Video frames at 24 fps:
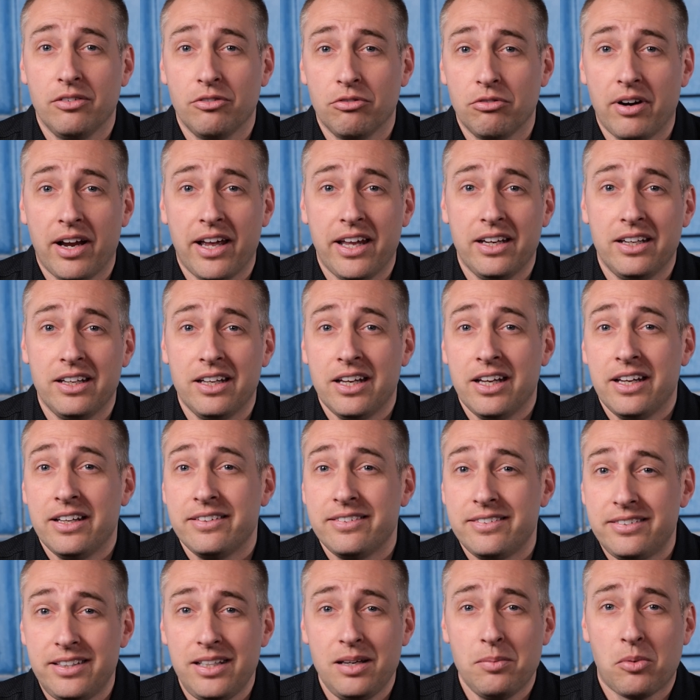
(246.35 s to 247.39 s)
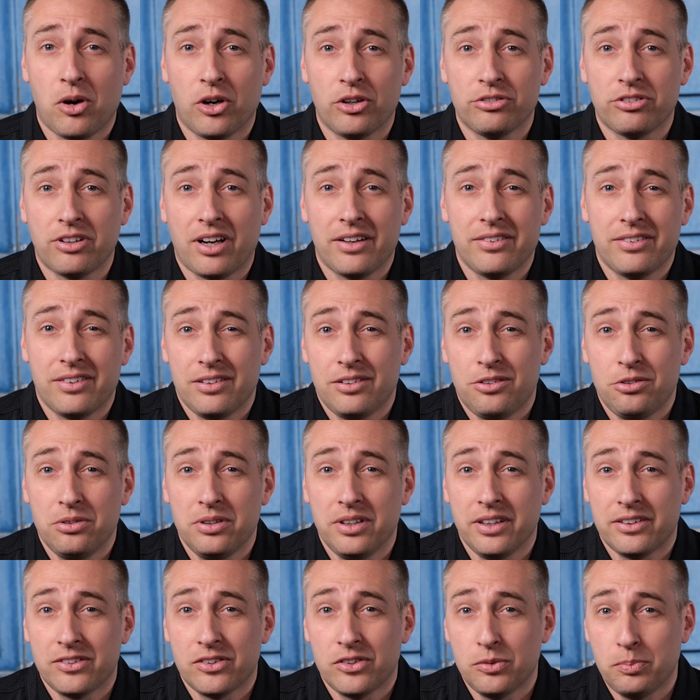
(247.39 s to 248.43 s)
Red CMR dries into
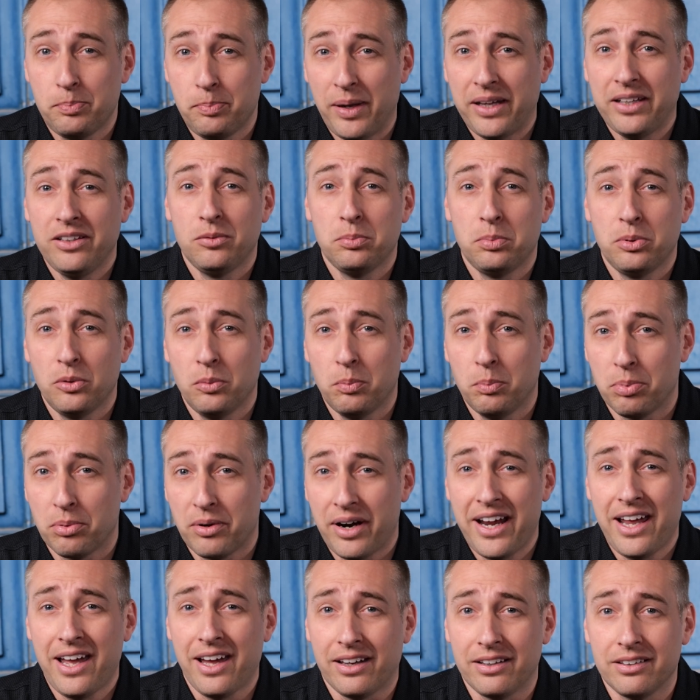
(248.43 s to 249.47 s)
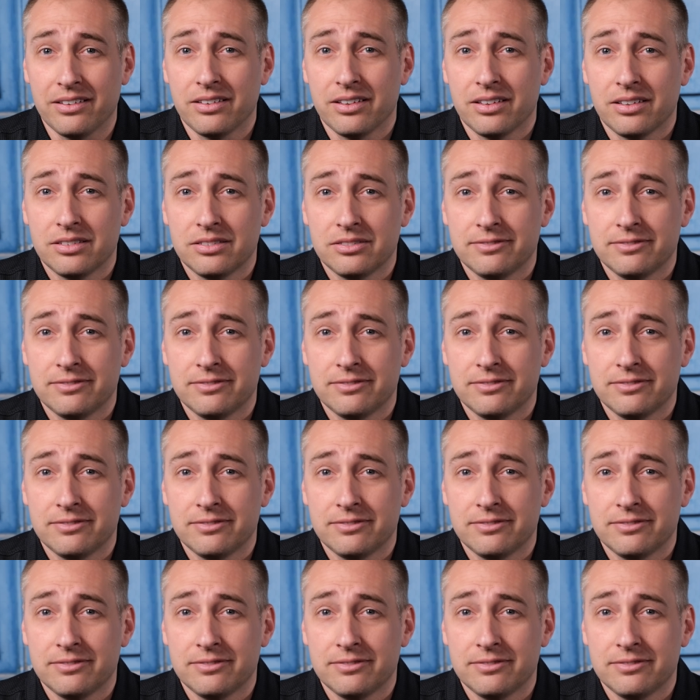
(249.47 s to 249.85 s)
an expendable brand.